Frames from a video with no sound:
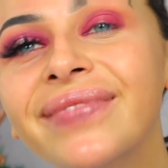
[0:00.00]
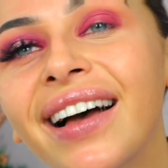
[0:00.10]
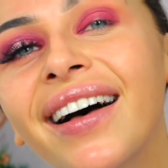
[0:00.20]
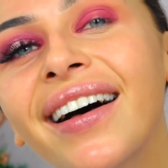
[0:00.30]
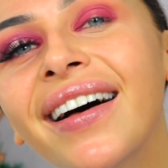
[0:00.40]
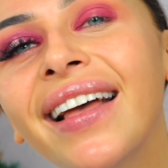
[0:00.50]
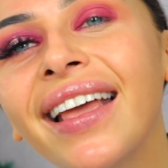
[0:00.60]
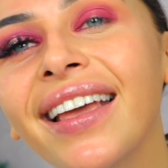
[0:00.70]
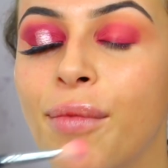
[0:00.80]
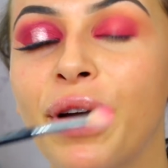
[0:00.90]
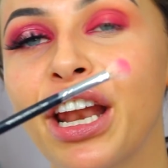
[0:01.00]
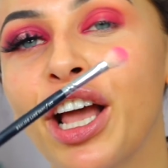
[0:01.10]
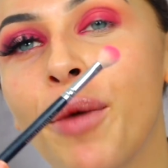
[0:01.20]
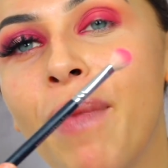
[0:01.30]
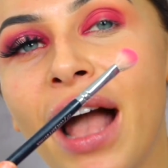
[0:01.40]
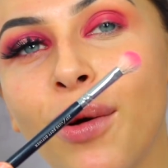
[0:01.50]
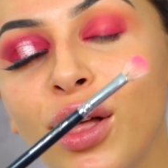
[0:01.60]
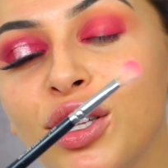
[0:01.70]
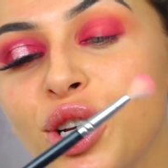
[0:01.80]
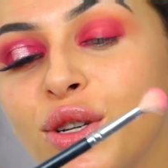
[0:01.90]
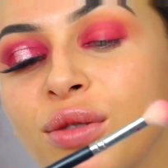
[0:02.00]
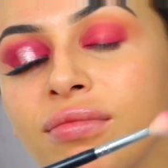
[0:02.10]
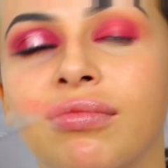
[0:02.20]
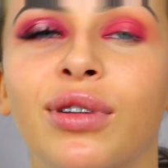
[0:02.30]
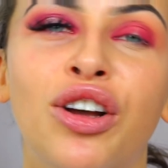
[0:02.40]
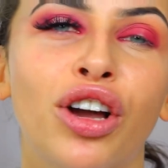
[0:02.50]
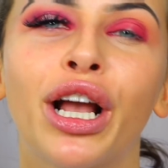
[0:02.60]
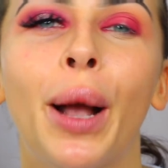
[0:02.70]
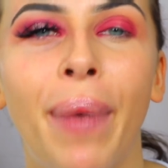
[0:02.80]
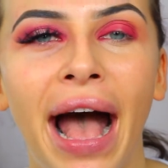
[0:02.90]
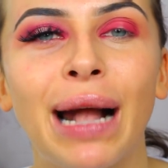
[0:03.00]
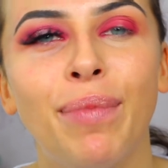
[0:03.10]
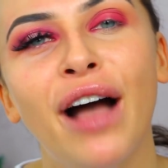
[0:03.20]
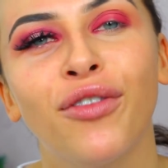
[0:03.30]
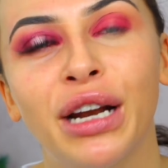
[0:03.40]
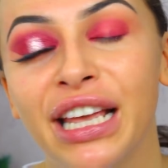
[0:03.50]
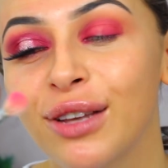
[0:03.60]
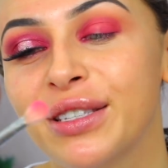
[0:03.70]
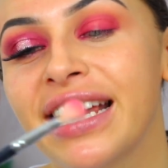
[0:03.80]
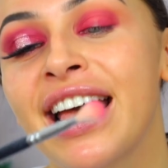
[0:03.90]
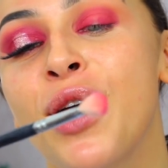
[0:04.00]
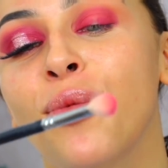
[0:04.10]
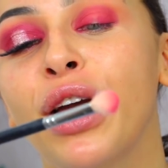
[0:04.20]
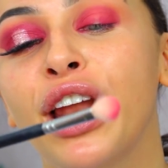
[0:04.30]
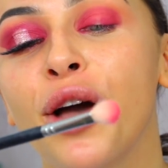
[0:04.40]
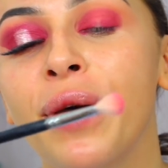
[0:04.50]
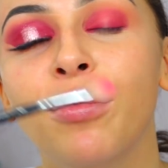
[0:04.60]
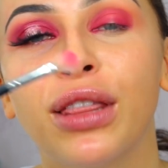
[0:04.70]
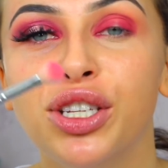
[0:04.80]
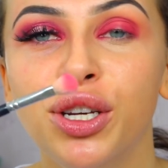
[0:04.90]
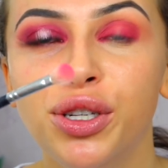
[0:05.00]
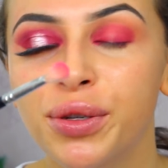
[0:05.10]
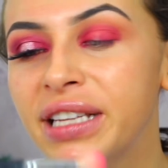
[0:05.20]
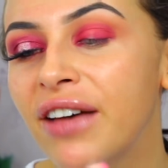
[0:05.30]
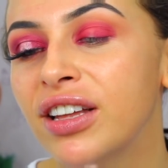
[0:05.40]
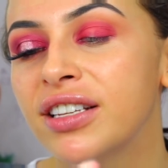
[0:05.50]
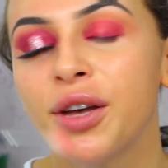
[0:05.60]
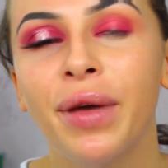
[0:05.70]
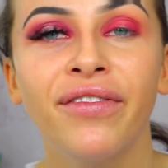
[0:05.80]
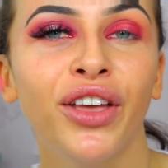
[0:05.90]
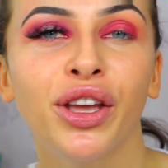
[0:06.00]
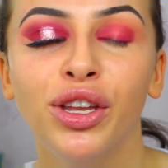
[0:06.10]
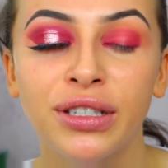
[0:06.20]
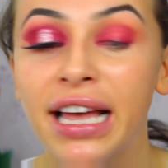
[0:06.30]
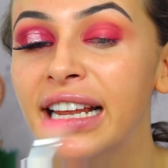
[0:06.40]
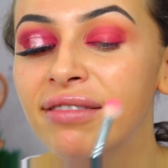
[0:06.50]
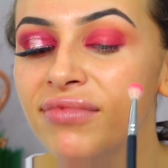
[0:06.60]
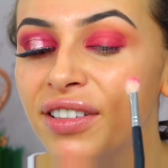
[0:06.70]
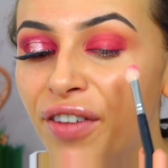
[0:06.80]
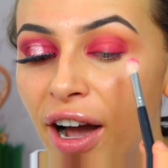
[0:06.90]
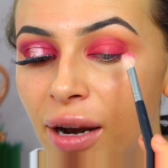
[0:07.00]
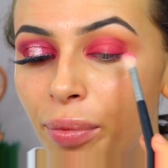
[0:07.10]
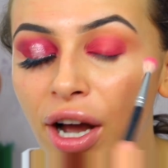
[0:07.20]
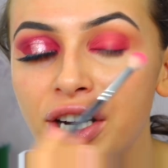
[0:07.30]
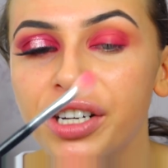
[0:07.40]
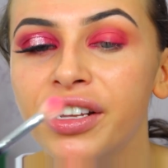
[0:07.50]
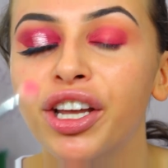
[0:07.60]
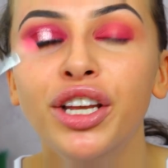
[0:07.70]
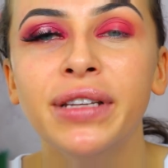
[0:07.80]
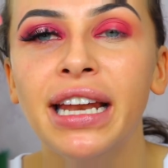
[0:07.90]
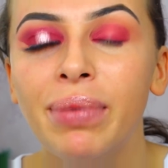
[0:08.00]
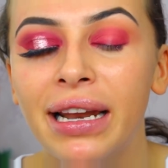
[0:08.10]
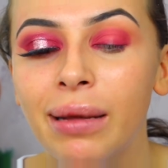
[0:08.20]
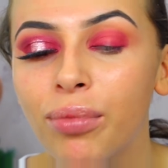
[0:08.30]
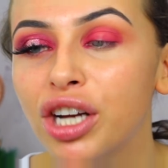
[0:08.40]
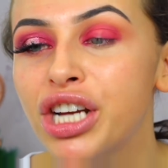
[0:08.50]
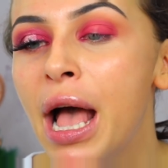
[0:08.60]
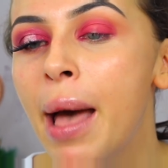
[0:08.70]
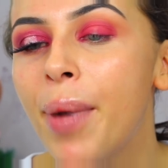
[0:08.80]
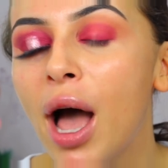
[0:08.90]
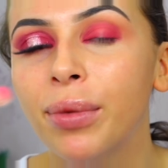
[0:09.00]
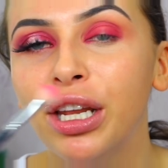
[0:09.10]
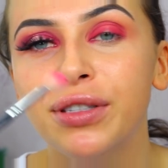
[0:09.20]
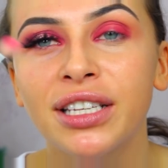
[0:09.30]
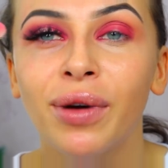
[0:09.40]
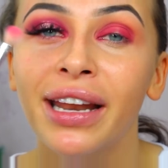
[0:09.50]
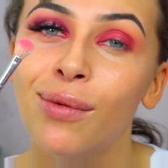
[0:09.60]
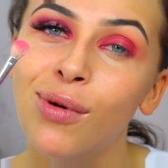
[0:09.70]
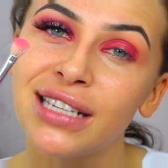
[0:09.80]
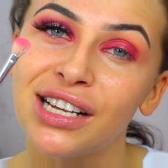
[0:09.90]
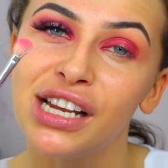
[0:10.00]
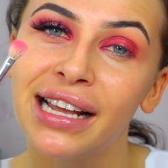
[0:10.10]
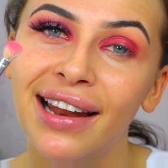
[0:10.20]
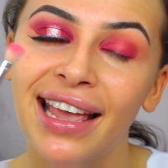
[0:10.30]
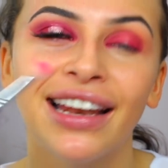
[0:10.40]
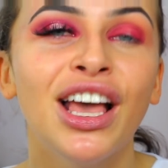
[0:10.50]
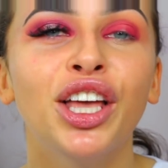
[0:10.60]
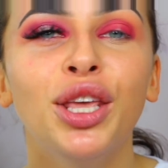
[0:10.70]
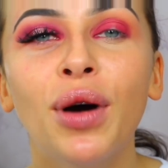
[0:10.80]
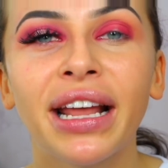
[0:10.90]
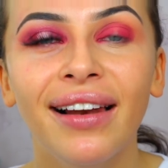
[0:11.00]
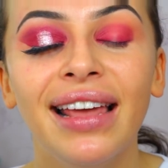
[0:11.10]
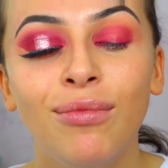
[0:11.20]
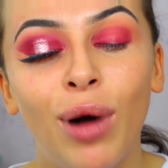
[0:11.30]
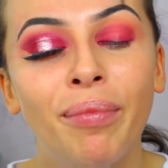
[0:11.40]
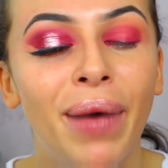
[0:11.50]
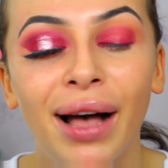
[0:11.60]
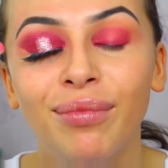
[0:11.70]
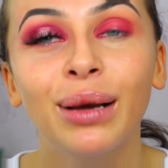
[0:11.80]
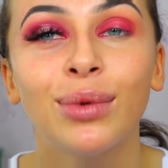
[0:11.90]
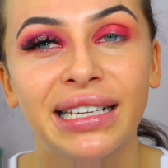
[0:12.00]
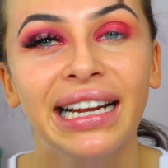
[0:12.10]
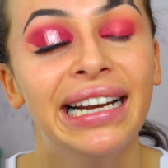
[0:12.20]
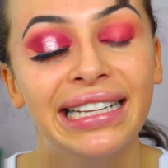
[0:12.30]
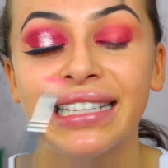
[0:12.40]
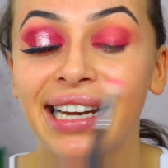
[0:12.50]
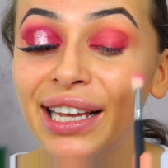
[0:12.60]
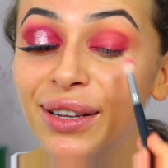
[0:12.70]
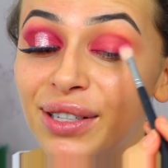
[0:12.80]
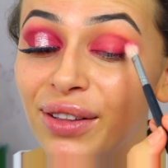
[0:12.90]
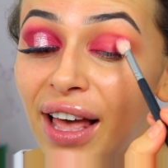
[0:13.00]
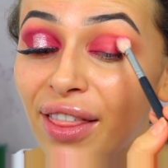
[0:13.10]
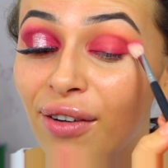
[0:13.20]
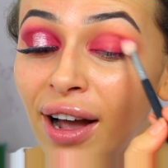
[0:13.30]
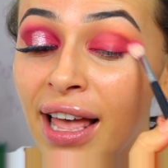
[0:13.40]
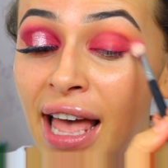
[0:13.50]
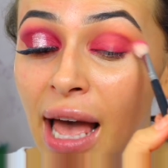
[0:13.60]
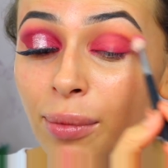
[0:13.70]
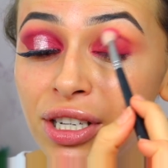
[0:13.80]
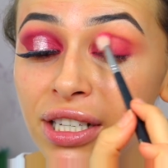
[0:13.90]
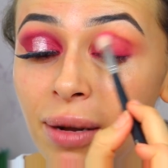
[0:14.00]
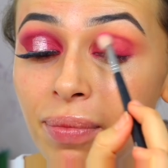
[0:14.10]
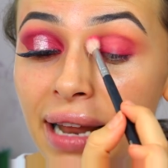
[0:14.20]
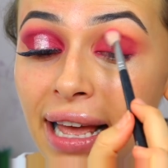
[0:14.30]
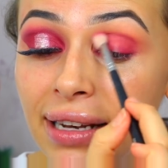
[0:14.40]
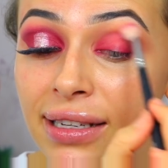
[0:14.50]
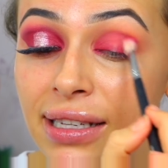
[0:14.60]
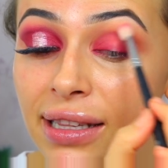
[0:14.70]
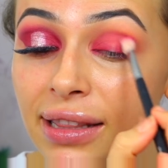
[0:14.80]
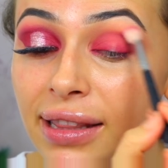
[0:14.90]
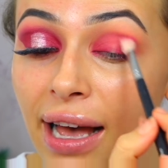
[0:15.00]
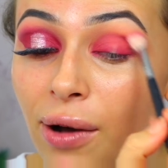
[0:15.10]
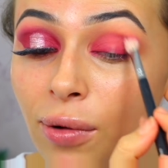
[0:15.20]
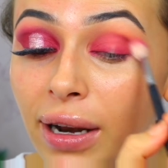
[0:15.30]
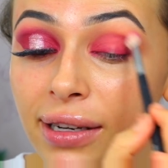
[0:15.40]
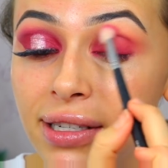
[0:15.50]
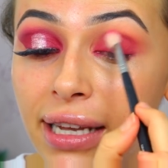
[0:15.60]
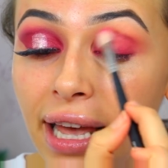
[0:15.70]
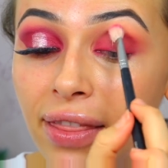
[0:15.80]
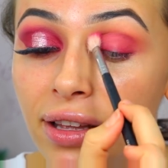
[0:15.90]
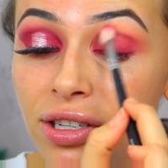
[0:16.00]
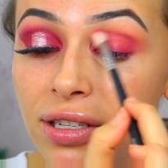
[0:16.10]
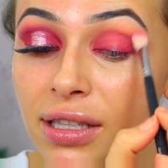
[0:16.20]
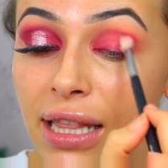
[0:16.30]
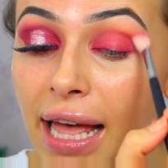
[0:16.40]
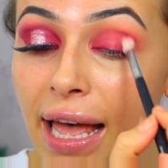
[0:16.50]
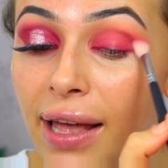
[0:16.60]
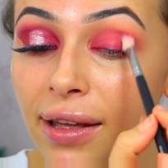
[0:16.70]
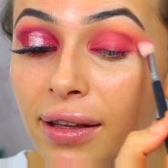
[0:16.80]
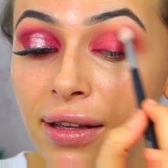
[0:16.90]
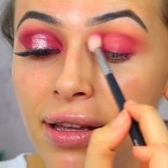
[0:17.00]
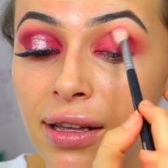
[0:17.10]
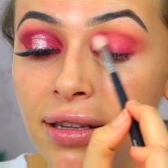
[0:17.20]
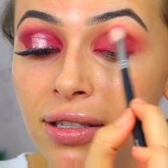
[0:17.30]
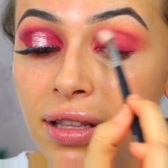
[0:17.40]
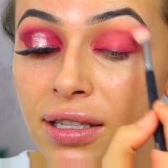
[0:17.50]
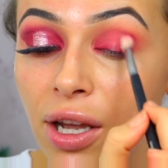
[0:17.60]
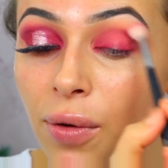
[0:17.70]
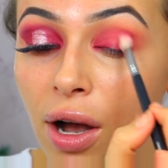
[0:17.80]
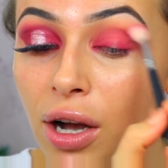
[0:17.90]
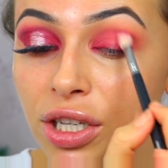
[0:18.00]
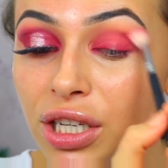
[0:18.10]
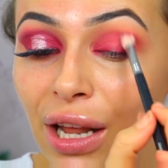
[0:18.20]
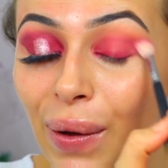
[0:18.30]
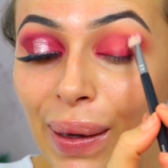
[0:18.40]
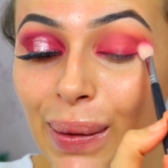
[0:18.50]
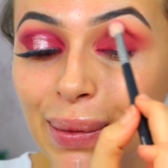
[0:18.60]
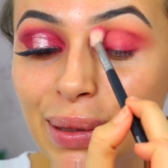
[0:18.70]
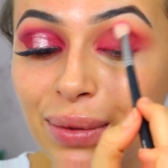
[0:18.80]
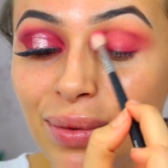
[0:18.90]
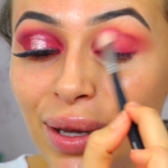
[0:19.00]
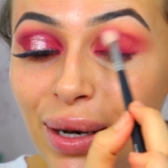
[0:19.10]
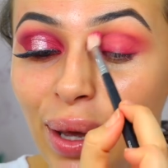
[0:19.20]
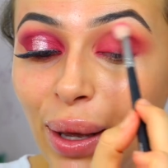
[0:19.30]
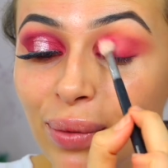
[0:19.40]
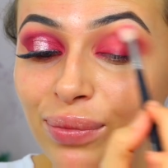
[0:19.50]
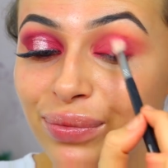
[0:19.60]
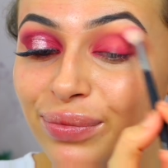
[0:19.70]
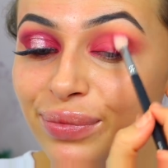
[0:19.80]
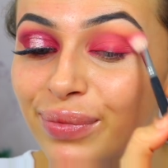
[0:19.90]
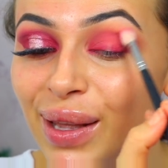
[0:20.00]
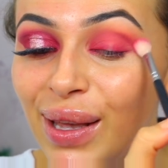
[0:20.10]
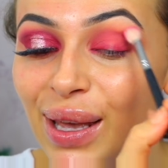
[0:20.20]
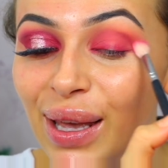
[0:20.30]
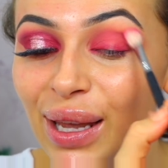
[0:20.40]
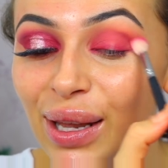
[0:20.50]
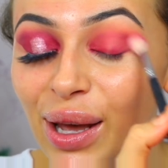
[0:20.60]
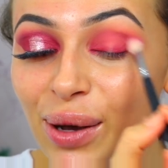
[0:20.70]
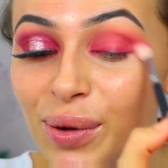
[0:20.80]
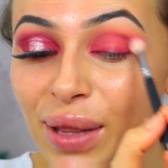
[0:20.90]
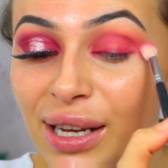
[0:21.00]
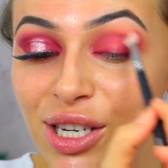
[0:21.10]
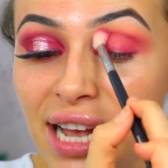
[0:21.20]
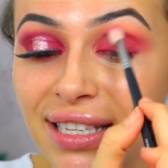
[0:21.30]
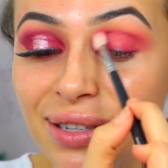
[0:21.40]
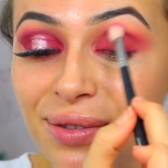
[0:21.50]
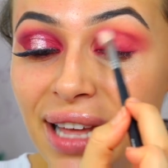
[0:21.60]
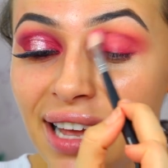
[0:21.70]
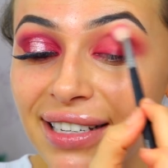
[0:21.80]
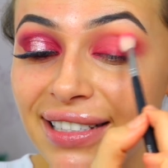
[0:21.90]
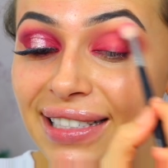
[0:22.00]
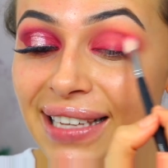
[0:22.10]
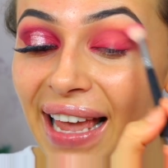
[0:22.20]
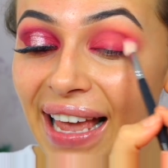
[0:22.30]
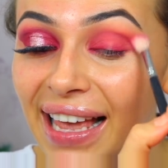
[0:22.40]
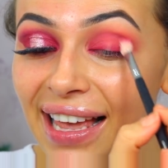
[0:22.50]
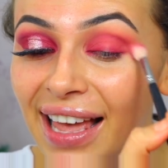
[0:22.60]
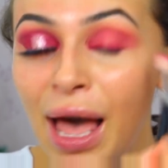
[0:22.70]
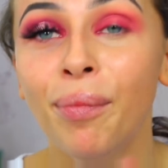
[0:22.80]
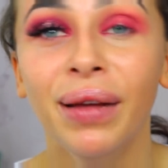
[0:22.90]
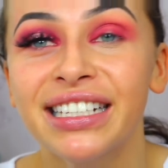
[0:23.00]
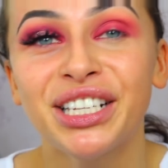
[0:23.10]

Hi. Then we're going to go back with our two, two we're not going to go back, but I've already used it. We're going to go in with a two two seven Zoeva. You can use any definer brush. You can use any blending brush, but I'm going to use this one. It was actually clean. You want a clean one, but it was clean until I used it on the other eye. And we're just going to blend that all in together just there. So there's no harsh lines, you know? You know, all that jazz and all that ting. But